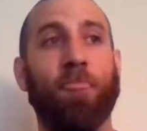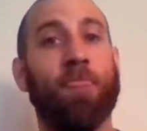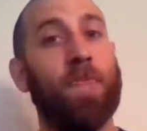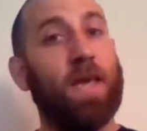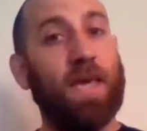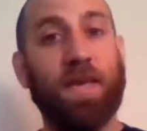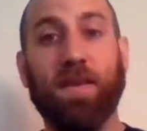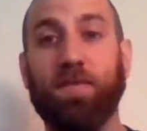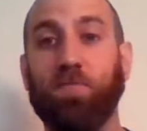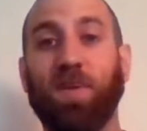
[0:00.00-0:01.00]
He
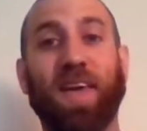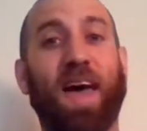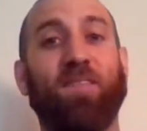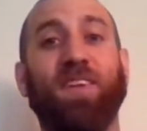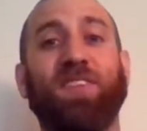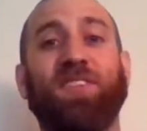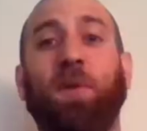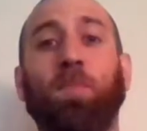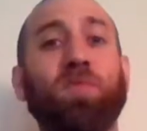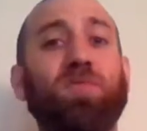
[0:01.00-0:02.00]
didn't really have any
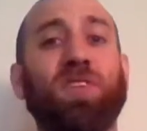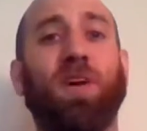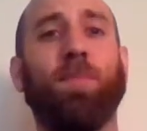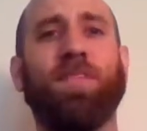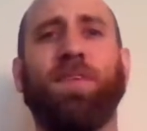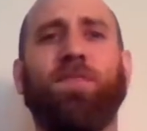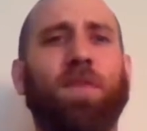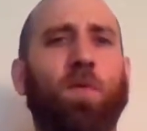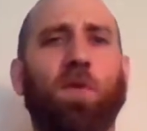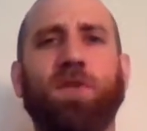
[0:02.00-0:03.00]
stumbles, except for
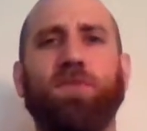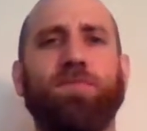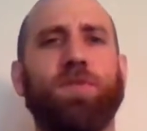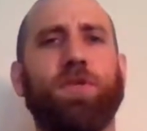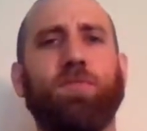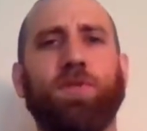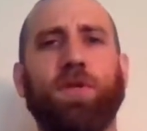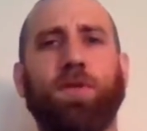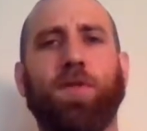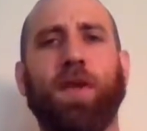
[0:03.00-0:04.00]
that one
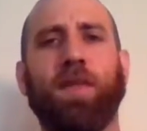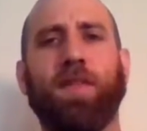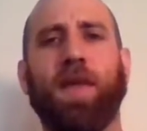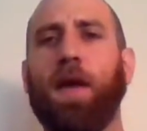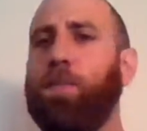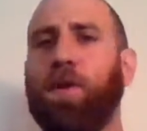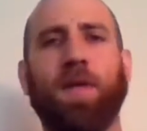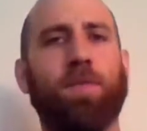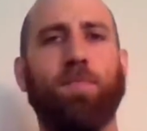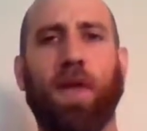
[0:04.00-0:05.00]
tombstone thing at the end, but
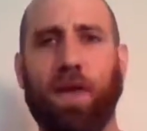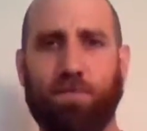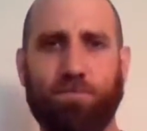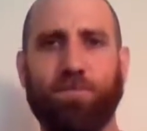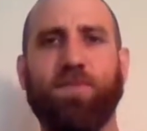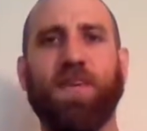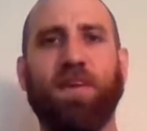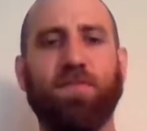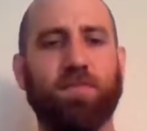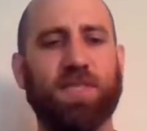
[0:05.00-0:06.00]
he
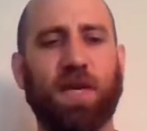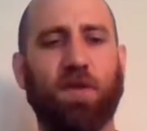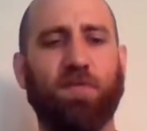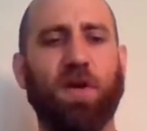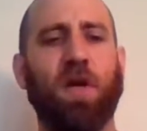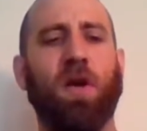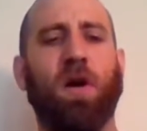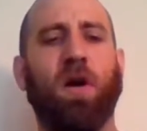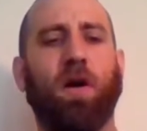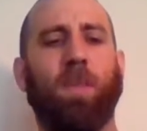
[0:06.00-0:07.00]
saved himself.
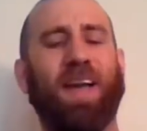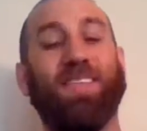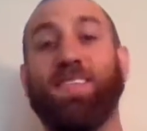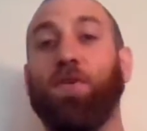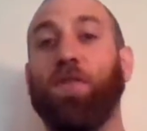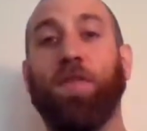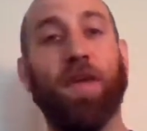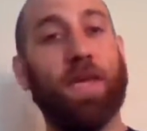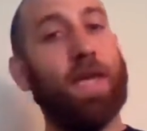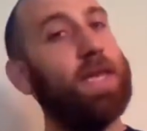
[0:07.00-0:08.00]
I still
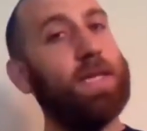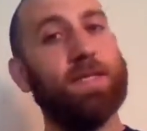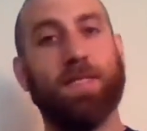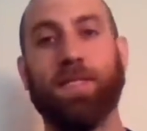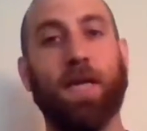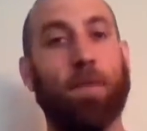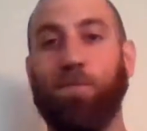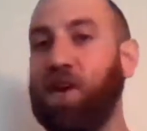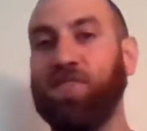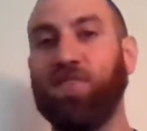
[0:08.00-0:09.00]
think he needs to stop
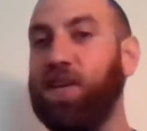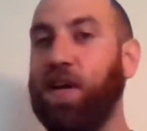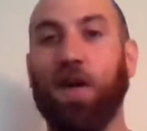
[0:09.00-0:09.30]
wrestling.